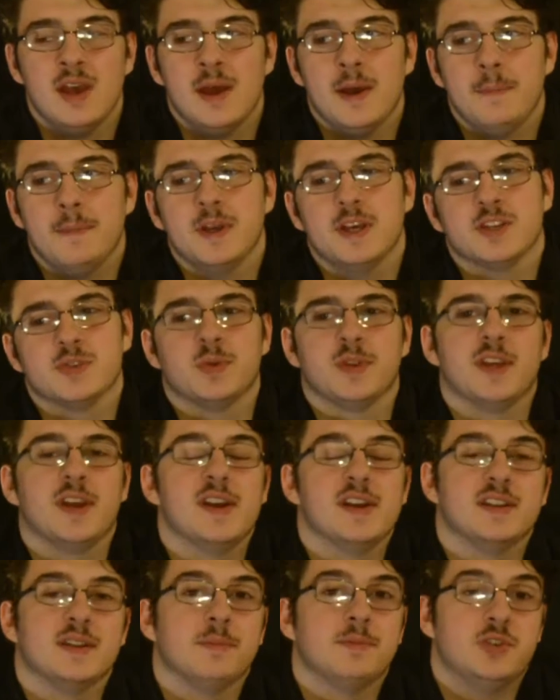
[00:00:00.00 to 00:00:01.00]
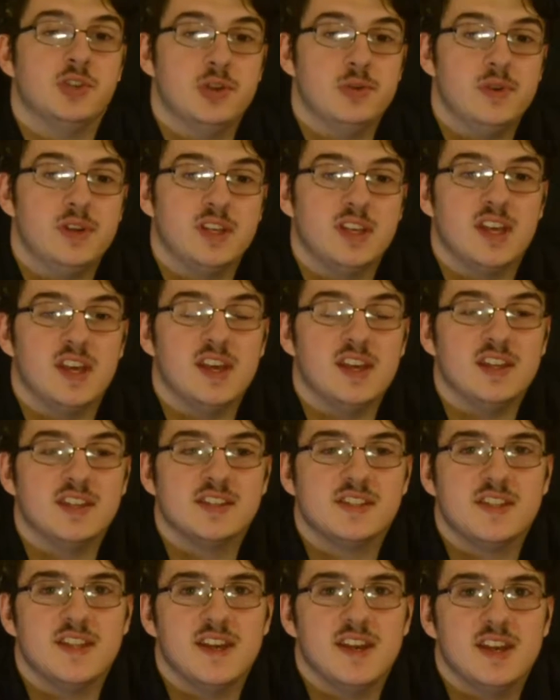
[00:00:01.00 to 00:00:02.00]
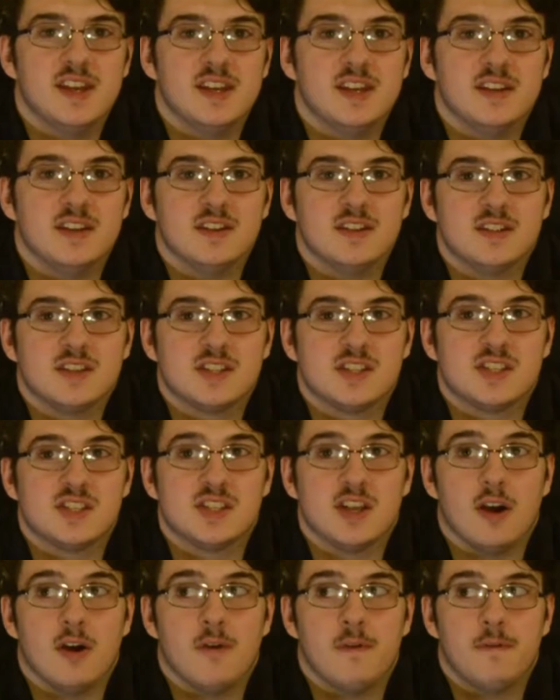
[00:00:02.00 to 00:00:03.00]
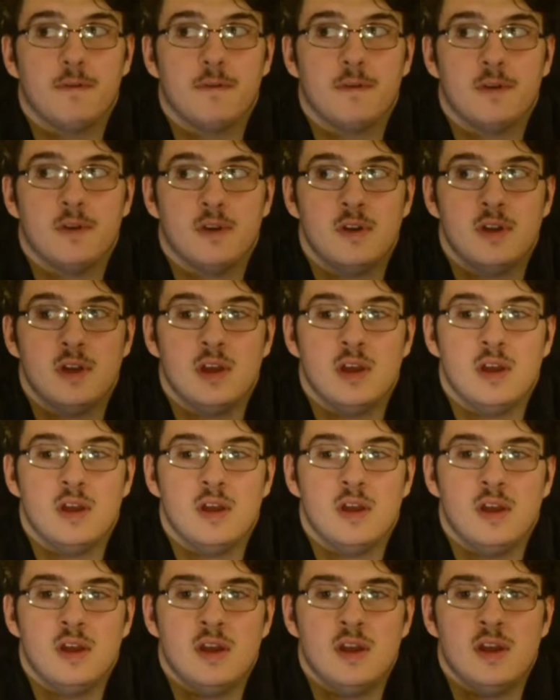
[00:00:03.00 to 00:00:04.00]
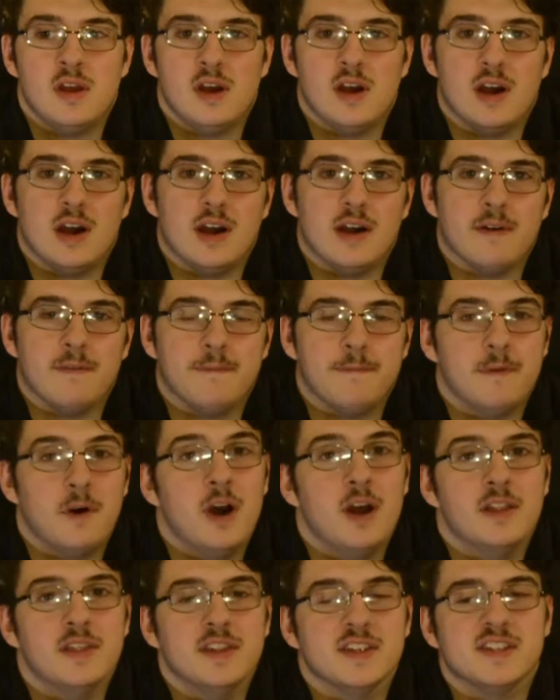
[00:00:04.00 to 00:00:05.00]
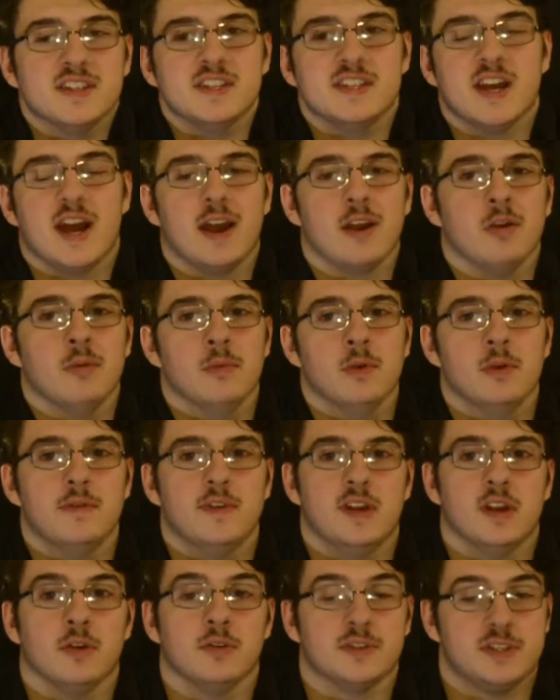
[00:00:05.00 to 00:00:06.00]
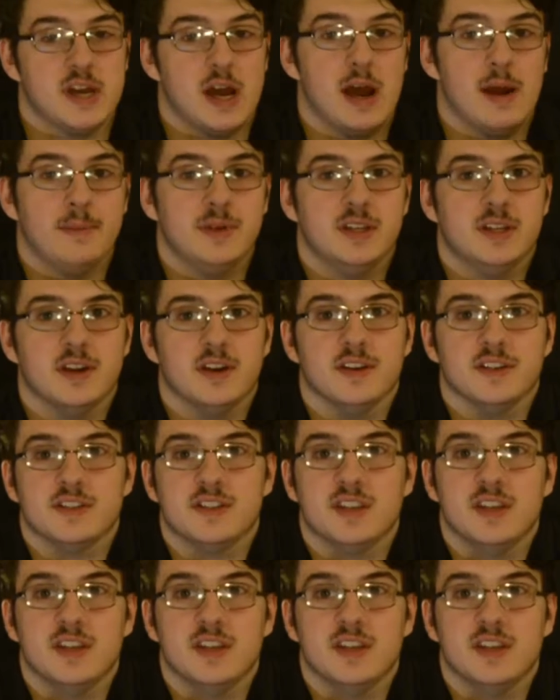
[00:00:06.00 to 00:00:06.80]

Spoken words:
Because what they end up doing is they self-fund this entire movie. Or Tommy does.